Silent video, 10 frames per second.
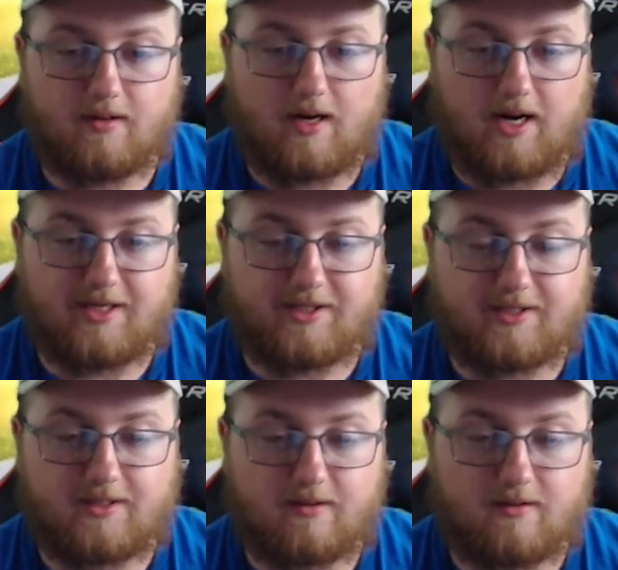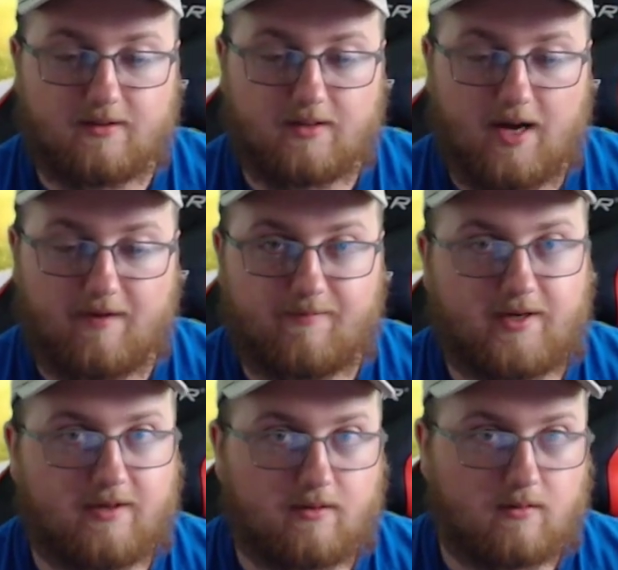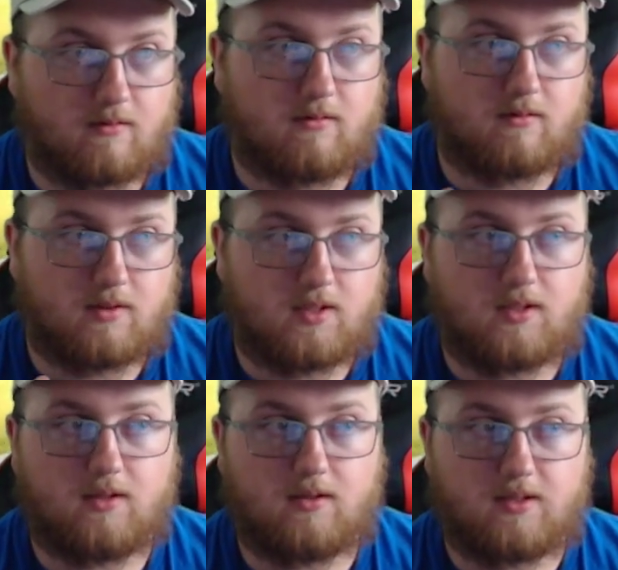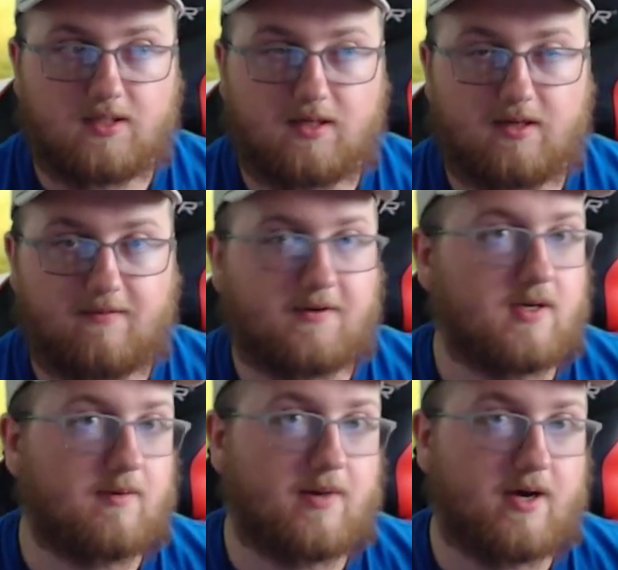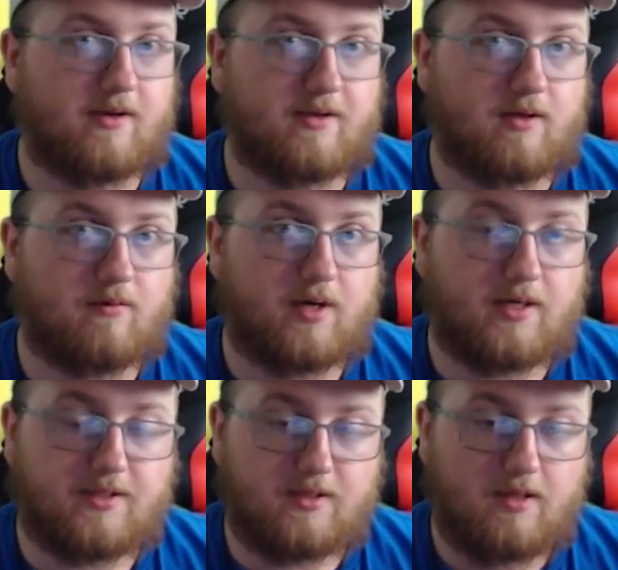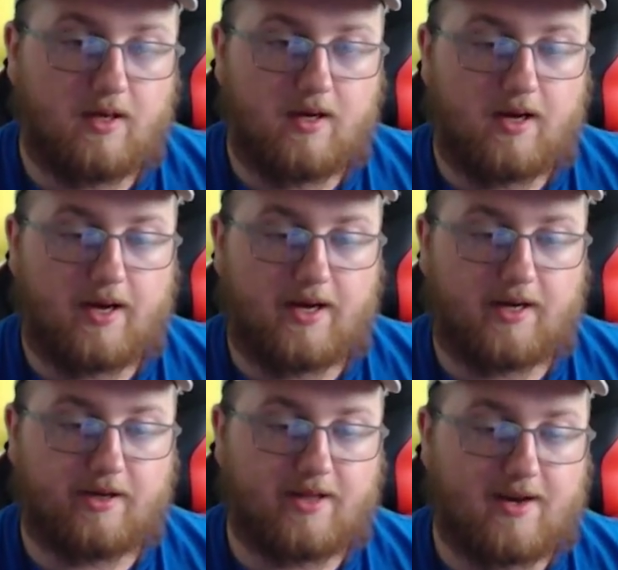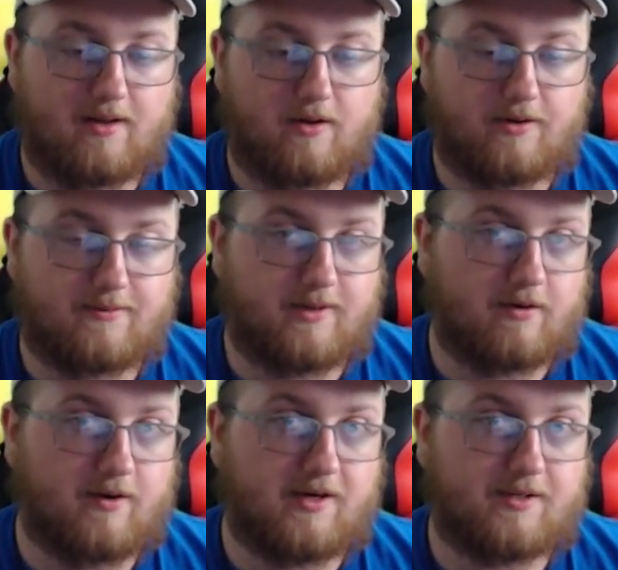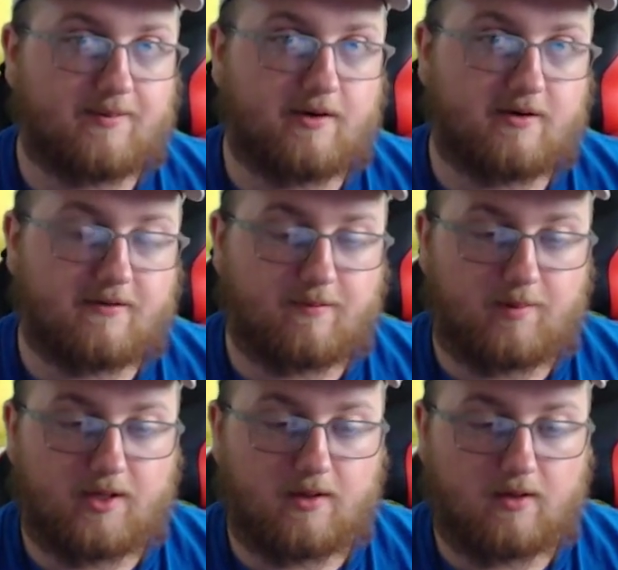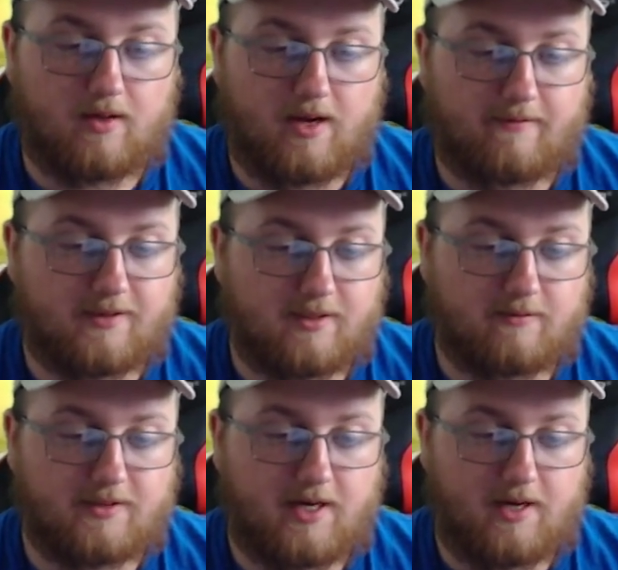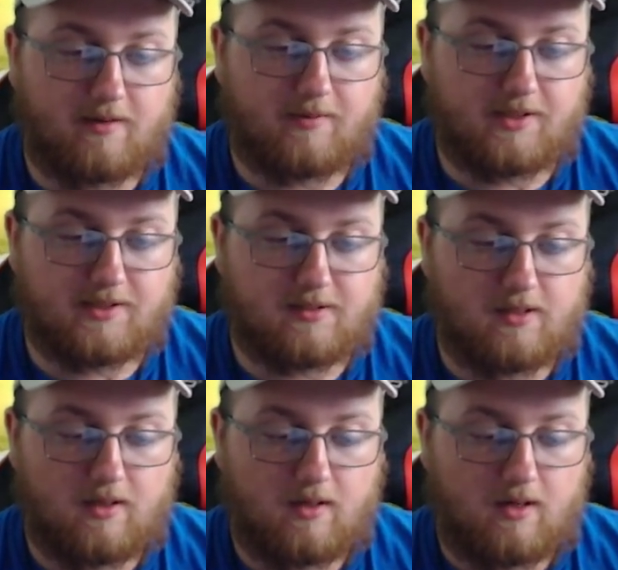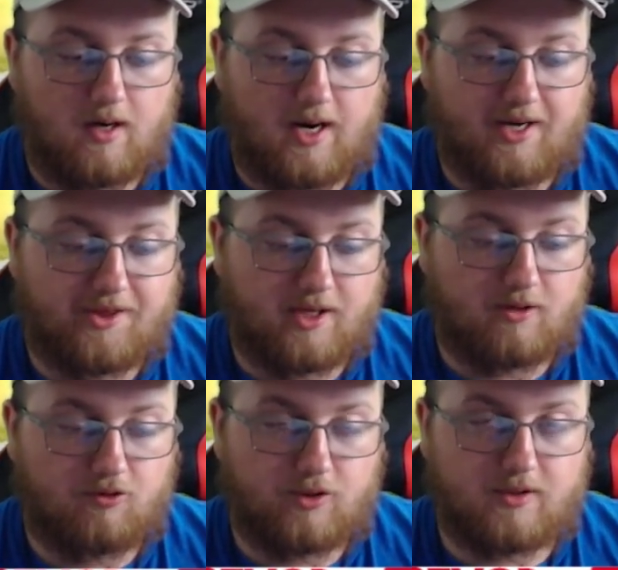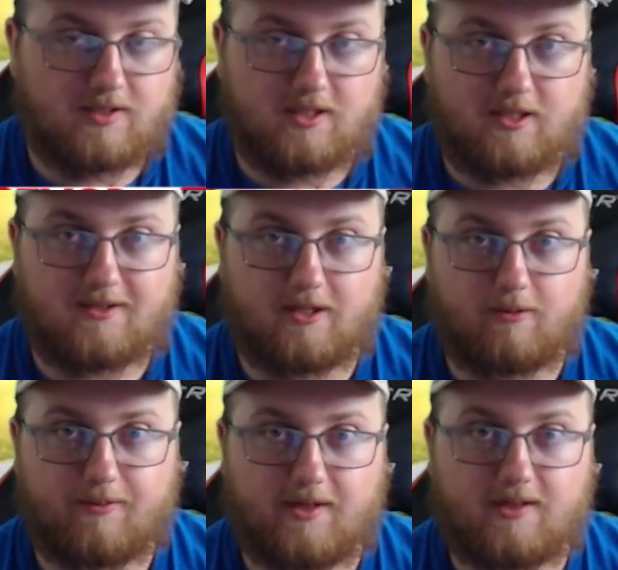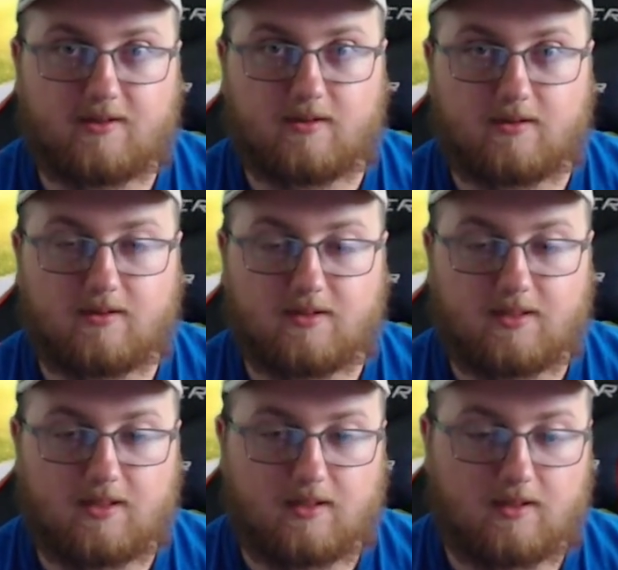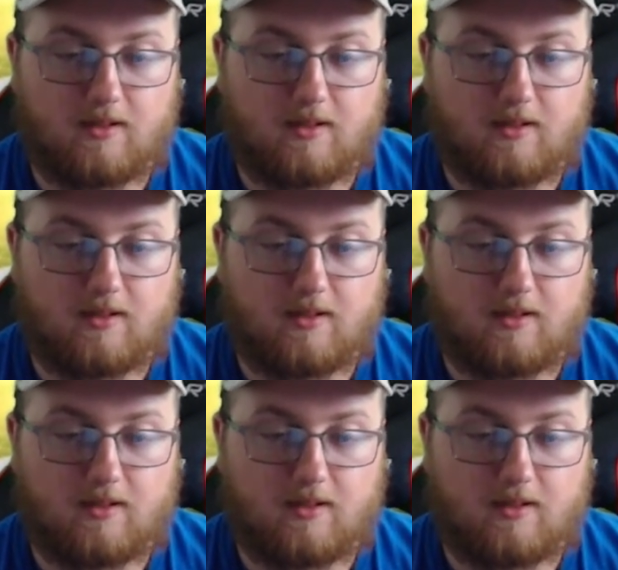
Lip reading: I just I've been to a significant amount of the U.S. and that alone has been a great experience for me every single time because I think you should see these other places and see